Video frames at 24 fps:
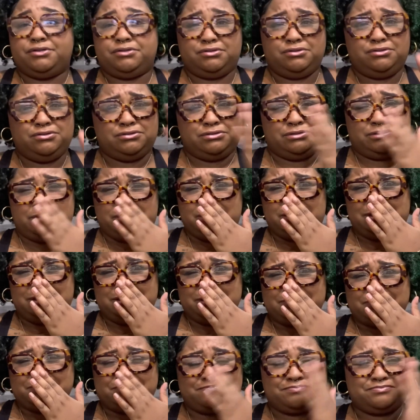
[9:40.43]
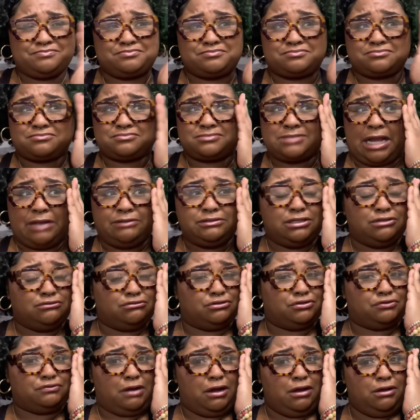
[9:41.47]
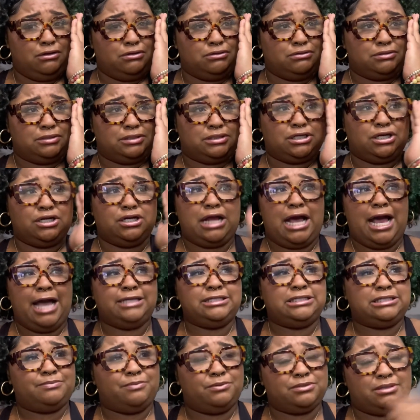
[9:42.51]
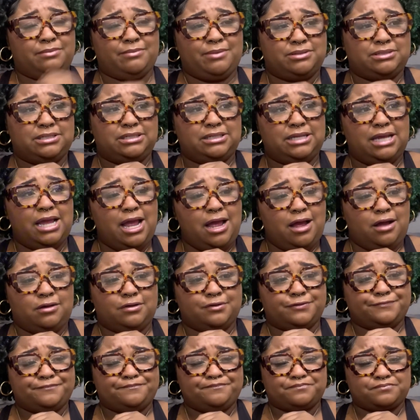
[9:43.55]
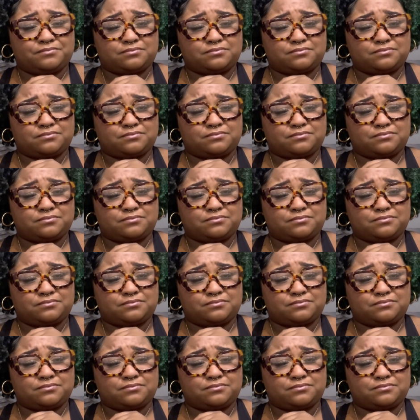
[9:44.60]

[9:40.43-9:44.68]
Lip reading: Ooh, that was a little strong. Girl, the ice is supposed to melt it down.